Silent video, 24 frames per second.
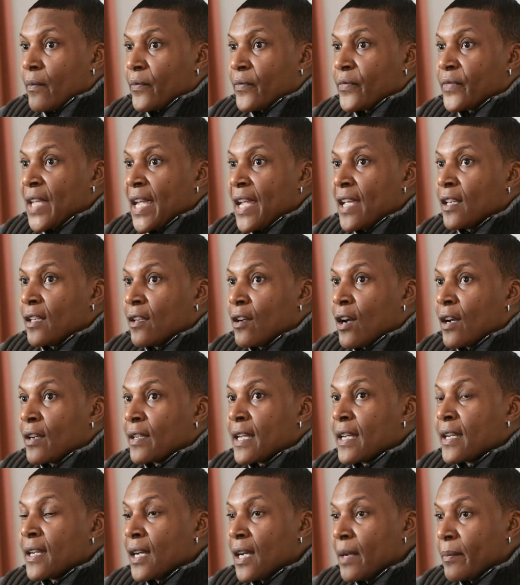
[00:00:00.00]
They
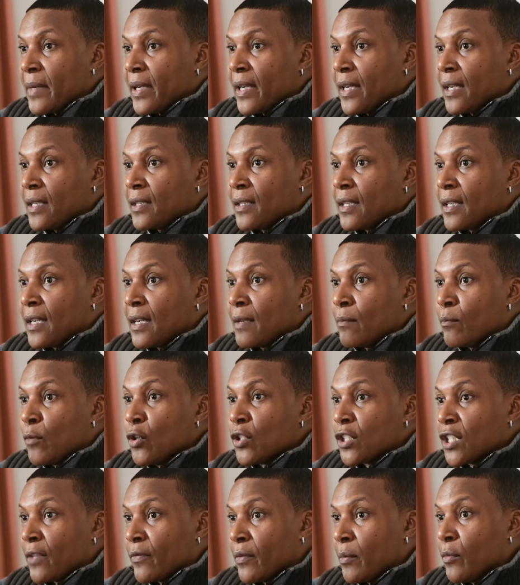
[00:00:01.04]
come in, and
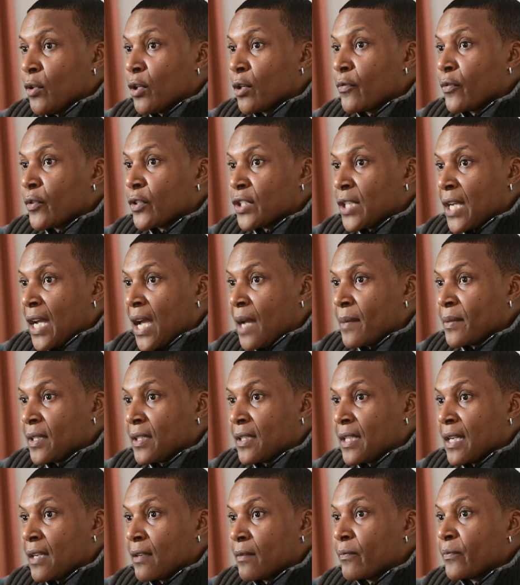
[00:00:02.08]
most of them look for jobs, and
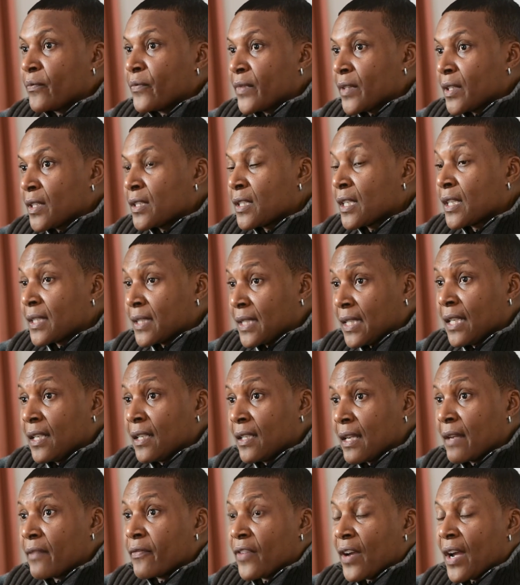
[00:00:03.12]
they succeed and
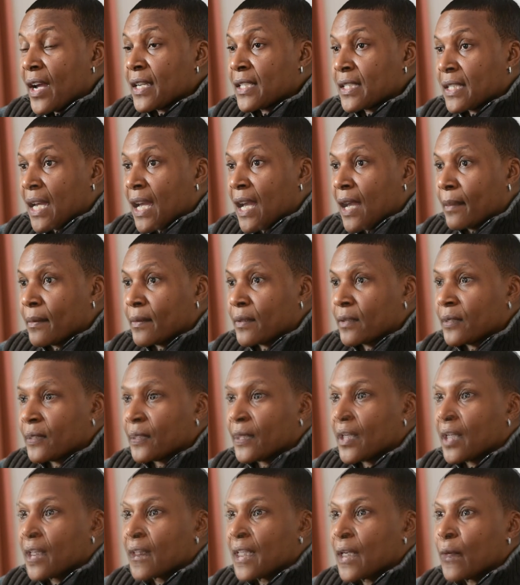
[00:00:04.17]
they find jobs.
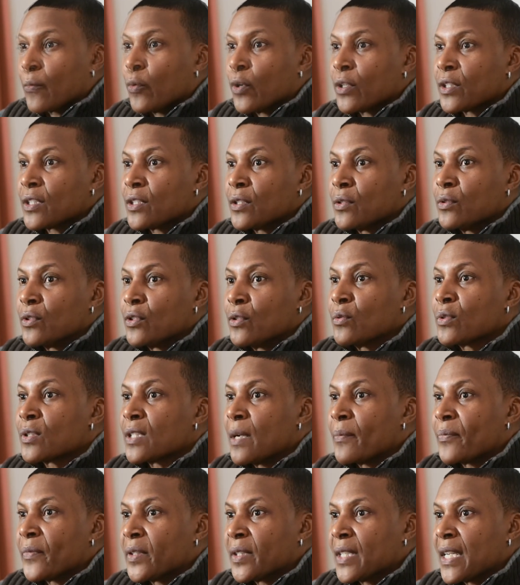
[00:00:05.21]
They want to do
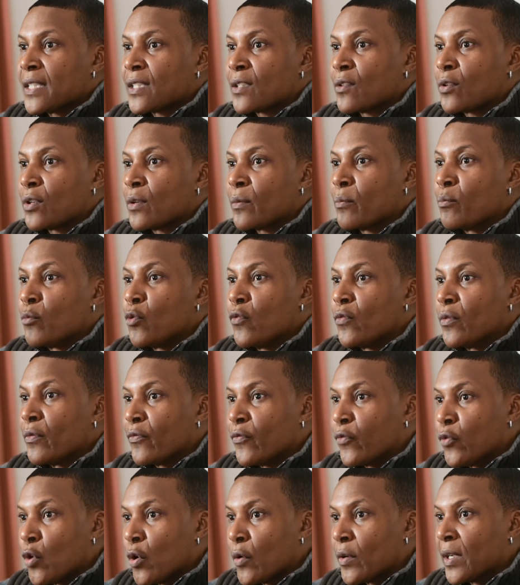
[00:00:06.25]
something that's going to move them
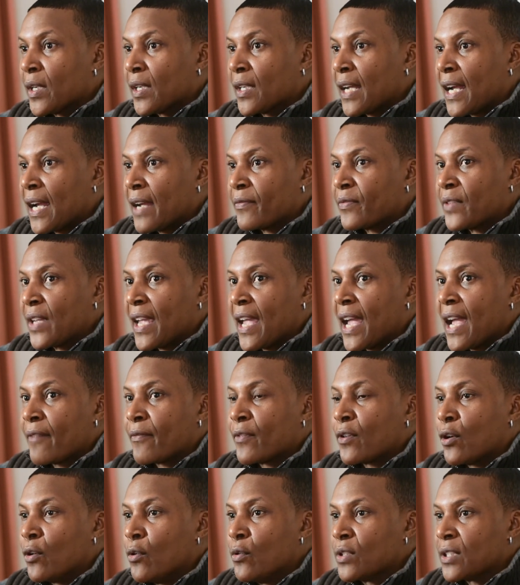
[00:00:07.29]
forward in life. They have
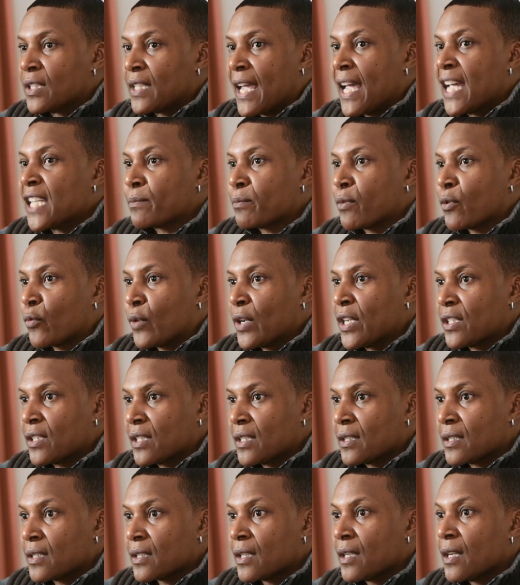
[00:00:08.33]
goals and
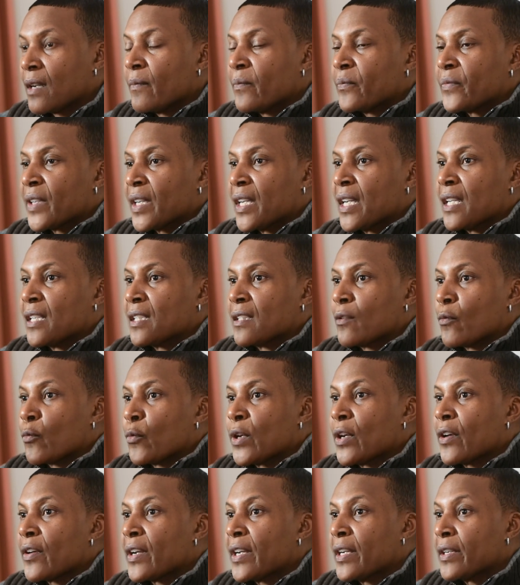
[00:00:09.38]
aspirations, and
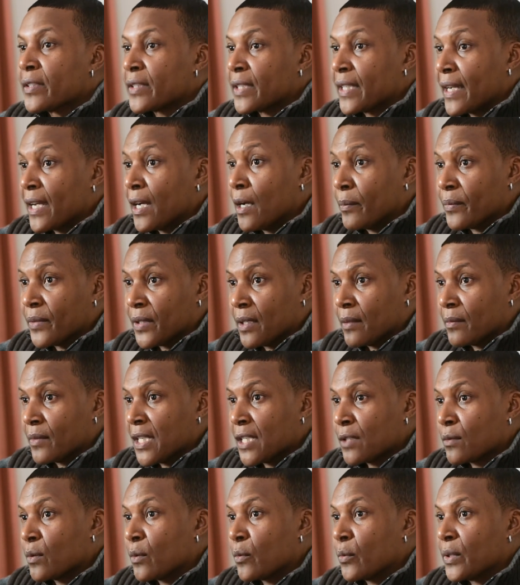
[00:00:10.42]
we are here to help them.
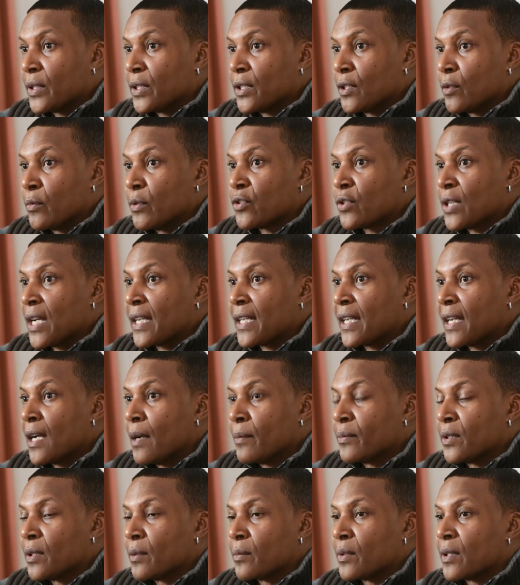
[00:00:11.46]
That's what we do. We try to
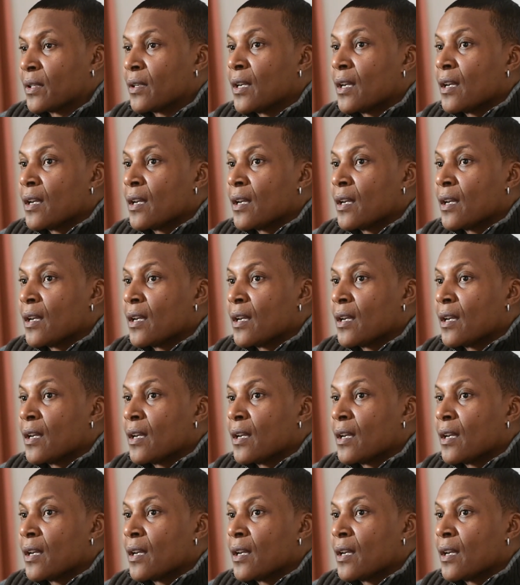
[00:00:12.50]
help them